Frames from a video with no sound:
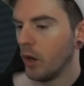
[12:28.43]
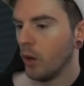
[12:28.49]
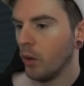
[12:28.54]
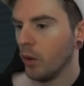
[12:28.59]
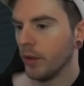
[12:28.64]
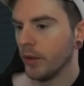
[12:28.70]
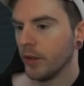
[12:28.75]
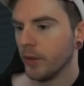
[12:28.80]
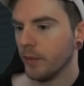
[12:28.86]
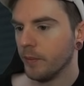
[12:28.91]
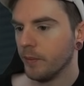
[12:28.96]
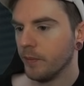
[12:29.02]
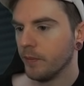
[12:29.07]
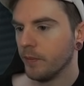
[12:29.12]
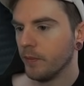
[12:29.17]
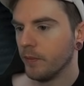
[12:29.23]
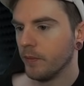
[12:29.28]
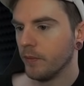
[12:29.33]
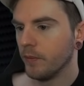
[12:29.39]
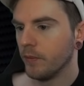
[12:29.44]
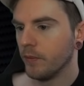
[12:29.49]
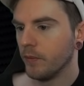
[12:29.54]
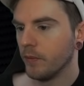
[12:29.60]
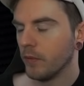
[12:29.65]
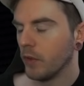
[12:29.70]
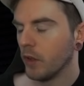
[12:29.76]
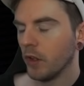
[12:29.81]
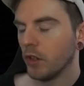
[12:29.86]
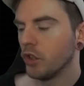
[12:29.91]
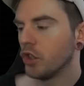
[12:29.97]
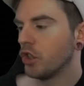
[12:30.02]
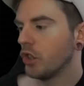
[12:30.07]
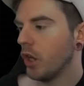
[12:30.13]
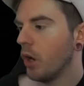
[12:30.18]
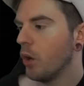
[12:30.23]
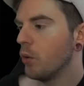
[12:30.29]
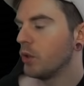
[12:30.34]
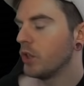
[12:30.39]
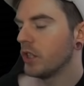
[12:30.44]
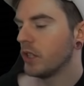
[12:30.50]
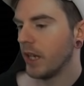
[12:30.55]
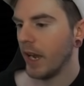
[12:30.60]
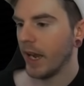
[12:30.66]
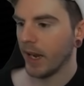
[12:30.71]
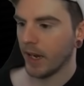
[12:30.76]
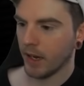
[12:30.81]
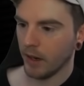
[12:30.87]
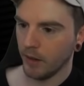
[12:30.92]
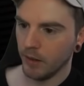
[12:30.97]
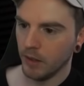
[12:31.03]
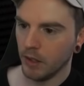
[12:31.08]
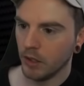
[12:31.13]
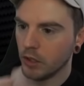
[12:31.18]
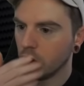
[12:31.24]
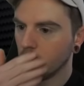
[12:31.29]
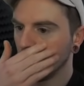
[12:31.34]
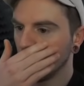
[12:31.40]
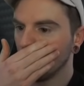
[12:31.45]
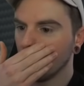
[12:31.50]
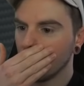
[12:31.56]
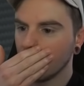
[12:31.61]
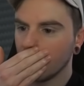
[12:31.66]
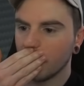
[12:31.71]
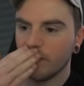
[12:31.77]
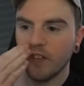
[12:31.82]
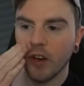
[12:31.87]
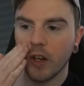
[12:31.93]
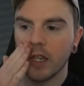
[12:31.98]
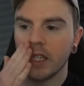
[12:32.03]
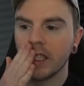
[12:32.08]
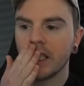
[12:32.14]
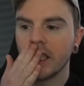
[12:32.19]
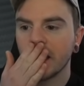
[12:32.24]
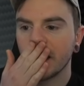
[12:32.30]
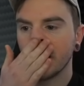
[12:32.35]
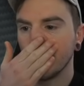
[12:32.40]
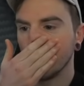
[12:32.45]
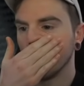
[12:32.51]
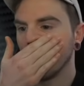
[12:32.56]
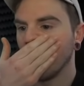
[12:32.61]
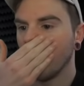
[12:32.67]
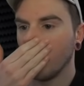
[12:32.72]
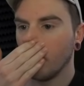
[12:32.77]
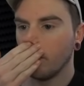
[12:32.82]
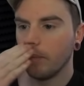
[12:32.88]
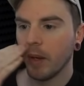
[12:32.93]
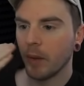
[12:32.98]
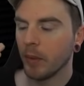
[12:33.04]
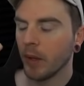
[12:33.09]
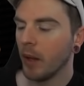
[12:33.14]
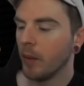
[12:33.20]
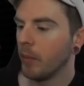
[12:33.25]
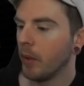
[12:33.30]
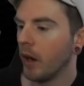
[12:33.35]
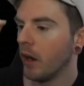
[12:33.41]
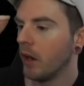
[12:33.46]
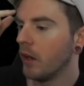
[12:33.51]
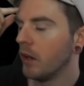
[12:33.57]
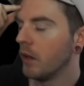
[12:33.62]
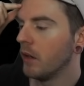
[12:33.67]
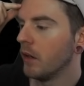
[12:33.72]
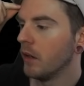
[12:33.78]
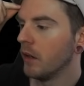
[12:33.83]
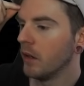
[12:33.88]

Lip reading: Hold. So sick. 260 big blind pot.